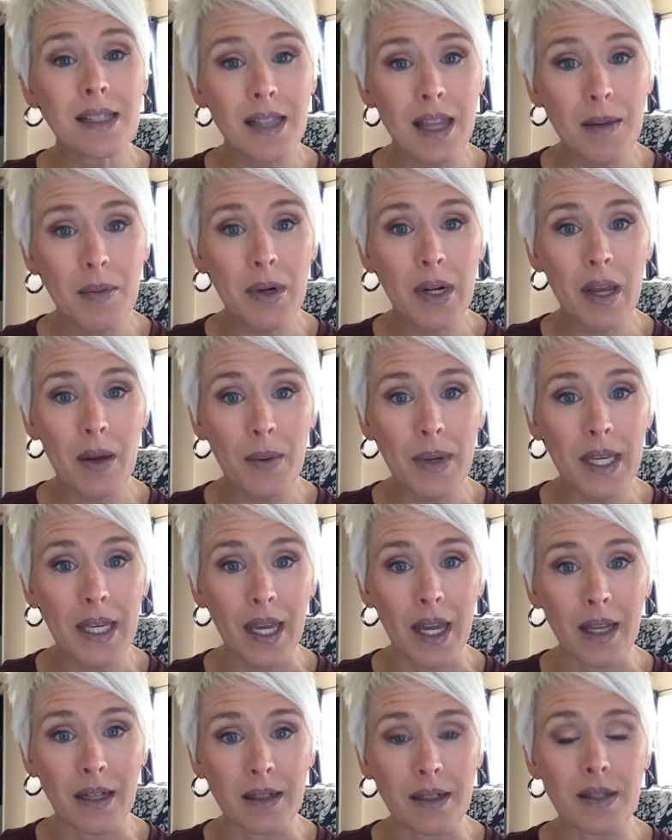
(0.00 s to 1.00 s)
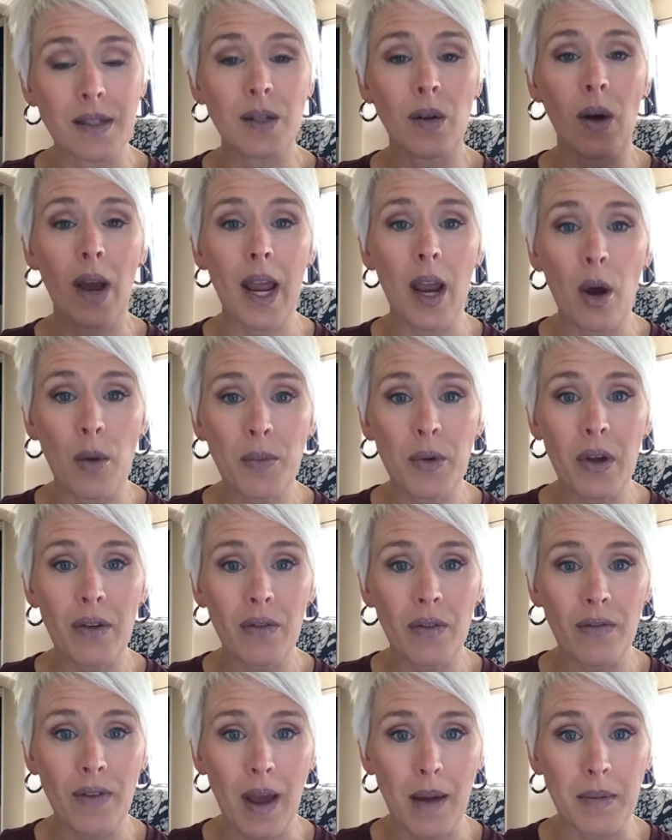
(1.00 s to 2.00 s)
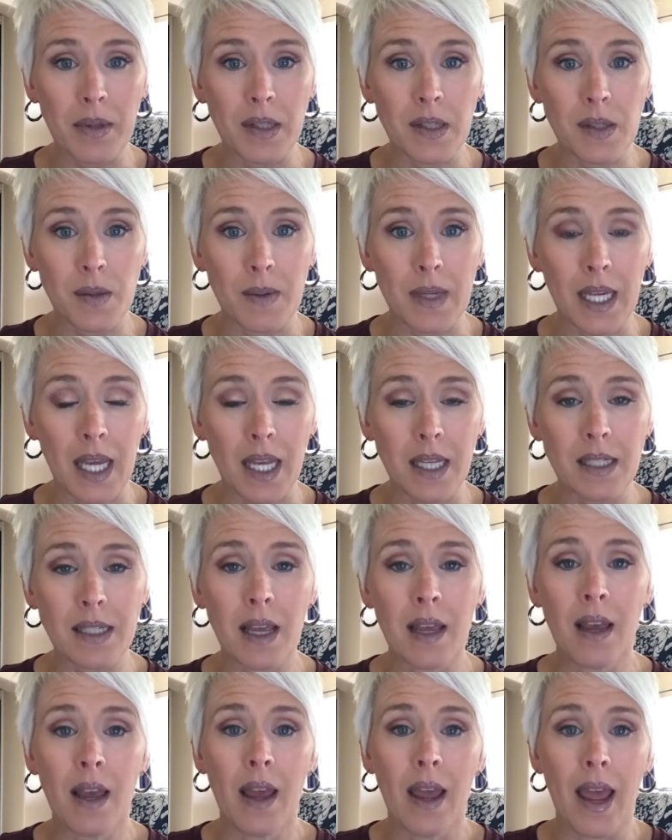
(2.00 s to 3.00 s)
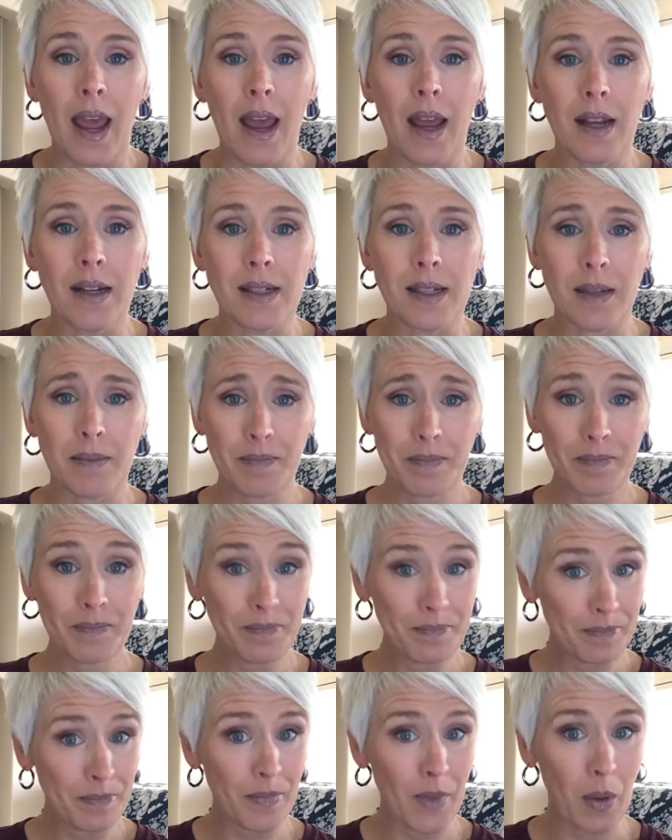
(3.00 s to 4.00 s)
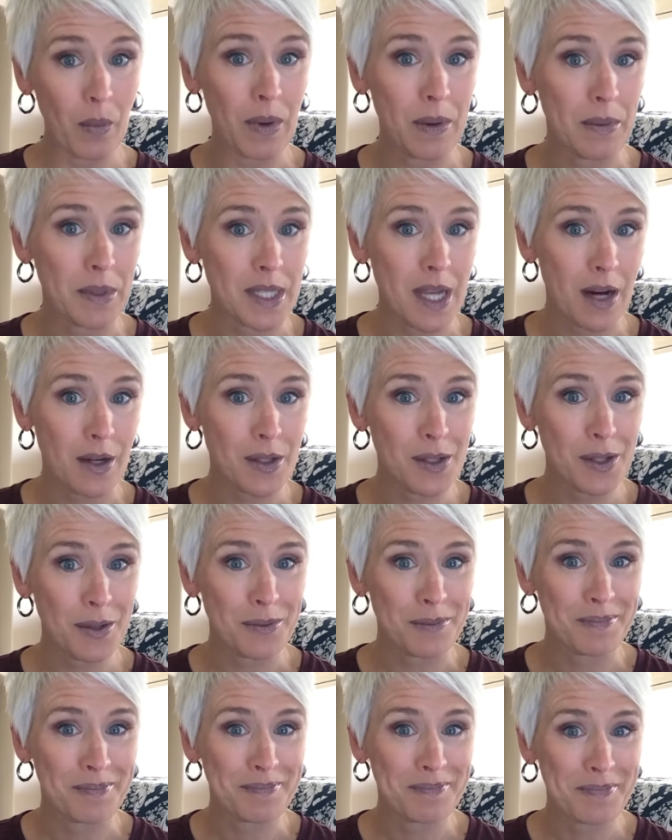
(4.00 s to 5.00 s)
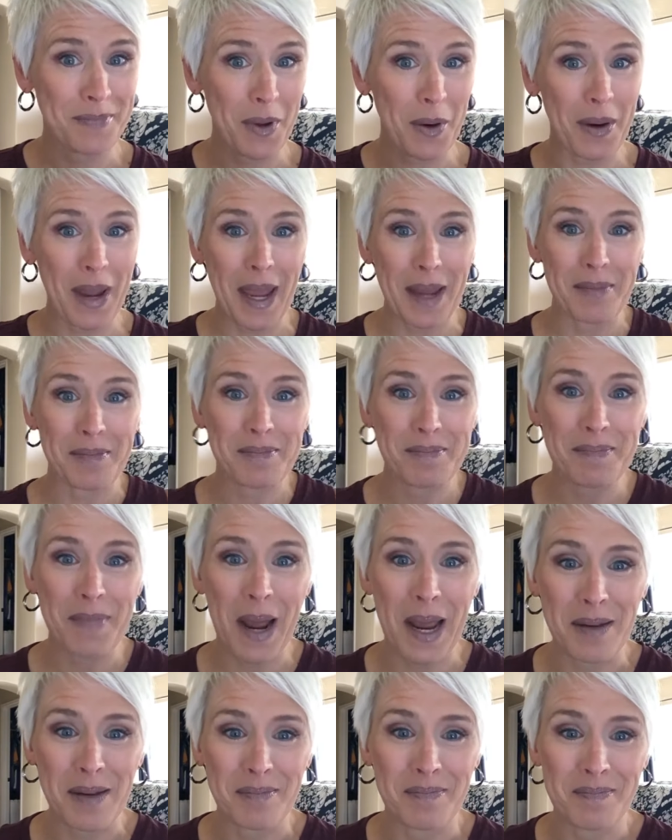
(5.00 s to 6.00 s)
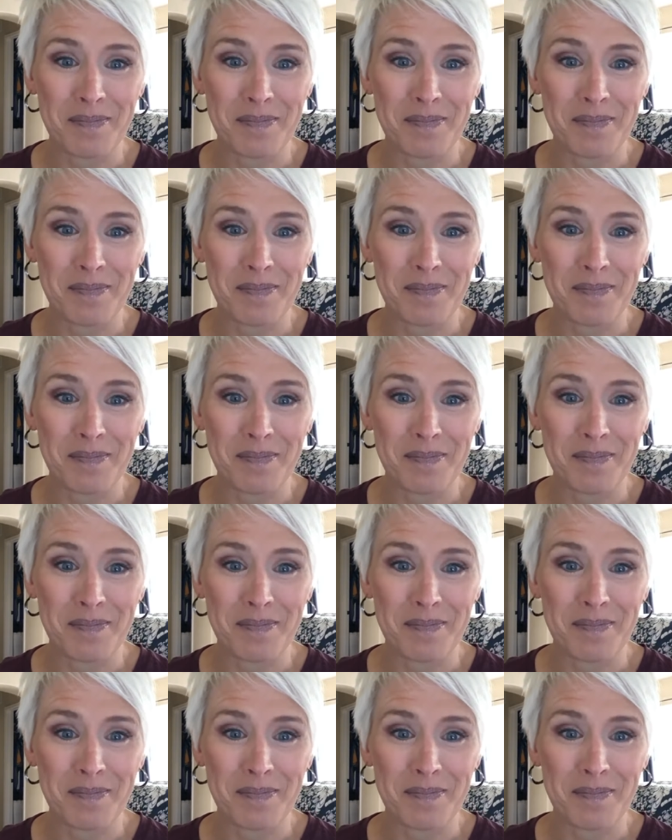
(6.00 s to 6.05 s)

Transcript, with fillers: Labor Day weekend. So I hope you have a fabulous weekend. And we will talk soon. Okay, bye.